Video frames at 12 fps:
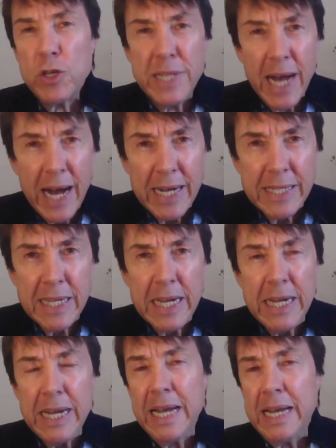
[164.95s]

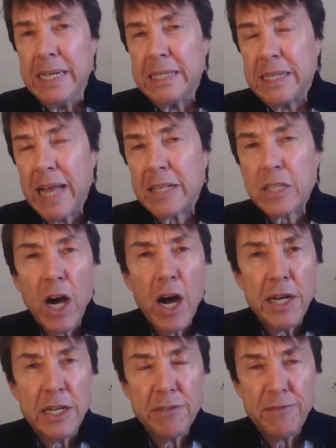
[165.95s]
data and that
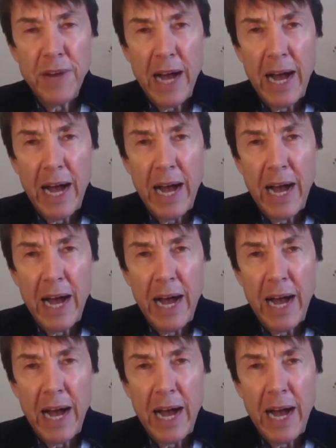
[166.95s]
kind of